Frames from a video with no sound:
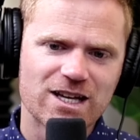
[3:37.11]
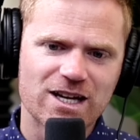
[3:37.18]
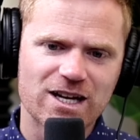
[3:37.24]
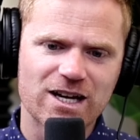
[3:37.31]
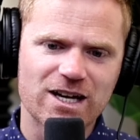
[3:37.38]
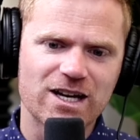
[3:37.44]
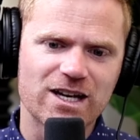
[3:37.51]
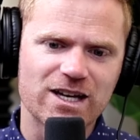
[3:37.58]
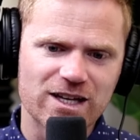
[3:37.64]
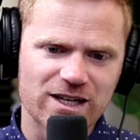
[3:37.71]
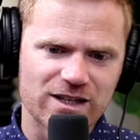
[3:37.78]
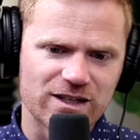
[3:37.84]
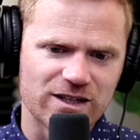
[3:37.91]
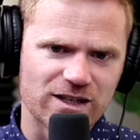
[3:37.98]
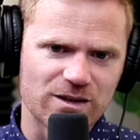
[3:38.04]

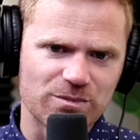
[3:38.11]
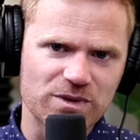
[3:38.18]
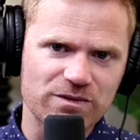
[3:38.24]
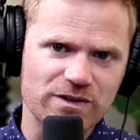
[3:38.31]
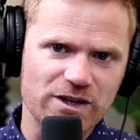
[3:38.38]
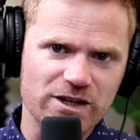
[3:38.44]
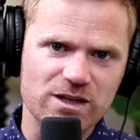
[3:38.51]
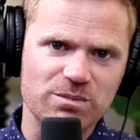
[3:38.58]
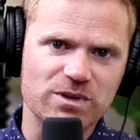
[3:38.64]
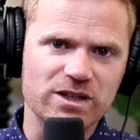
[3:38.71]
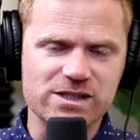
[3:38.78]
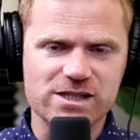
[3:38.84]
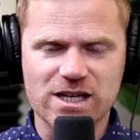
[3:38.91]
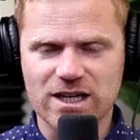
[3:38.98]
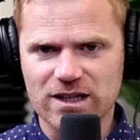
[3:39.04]
and be very
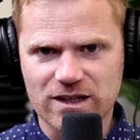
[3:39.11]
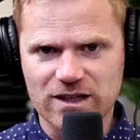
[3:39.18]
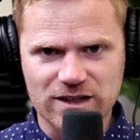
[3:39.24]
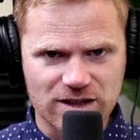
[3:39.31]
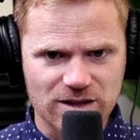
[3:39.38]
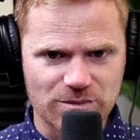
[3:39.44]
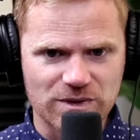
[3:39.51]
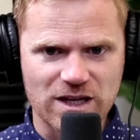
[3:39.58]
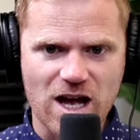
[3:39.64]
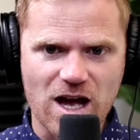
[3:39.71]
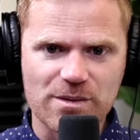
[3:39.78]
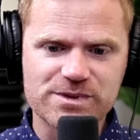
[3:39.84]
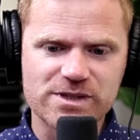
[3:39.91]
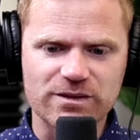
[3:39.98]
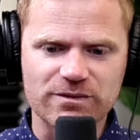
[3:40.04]
debilitating, and then it can be
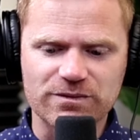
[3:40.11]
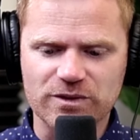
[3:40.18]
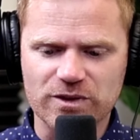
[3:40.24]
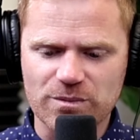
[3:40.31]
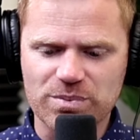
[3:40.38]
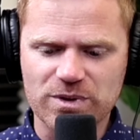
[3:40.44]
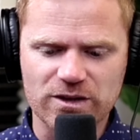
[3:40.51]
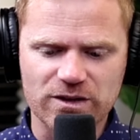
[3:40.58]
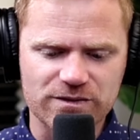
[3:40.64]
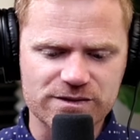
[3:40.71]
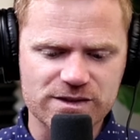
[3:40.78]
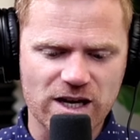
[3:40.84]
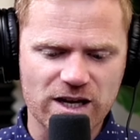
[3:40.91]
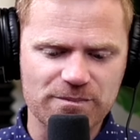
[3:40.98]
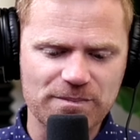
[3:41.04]
absent for a period of
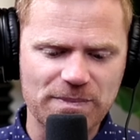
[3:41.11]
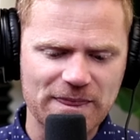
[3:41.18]
time.